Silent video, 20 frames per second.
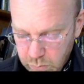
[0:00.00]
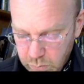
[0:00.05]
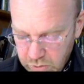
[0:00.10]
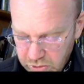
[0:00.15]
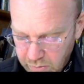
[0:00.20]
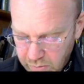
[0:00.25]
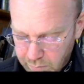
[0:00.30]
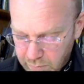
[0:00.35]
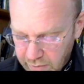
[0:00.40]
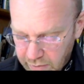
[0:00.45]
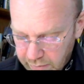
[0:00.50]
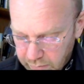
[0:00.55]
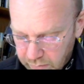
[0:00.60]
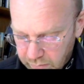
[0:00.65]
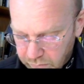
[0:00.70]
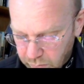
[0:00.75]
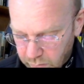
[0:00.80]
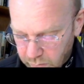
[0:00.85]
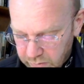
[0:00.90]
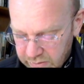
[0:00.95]
which are
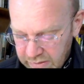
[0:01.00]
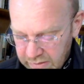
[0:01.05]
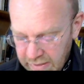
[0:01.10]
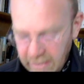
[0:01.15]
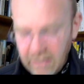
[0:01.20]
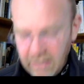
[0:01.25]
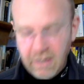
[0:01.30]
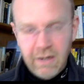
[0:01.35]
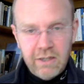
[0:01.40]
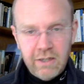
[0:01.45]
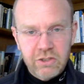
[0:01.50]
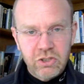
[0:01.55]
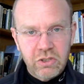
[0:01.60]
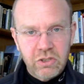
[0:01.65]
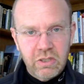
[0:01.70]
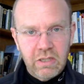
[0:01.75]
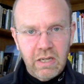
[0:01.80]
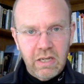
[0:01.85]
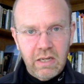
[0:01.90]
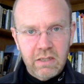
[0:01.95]
moderate force.
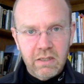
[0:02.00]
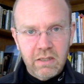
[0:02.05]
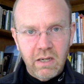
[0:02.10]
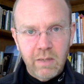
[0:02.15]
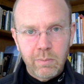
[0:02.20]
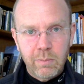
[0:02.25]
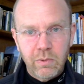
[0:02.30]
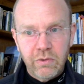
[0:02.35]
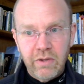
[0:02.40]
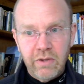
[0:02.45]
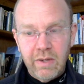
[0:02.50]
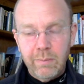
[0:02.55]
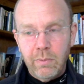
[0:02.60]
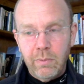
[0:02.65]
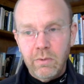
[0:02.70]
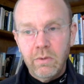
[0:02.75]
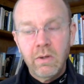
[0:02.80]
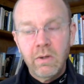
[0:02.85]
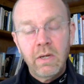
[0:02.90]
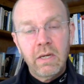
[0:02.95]
Oxygen can't
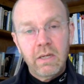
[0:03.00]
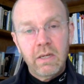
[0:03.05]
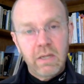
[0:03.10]
dipole-dipole.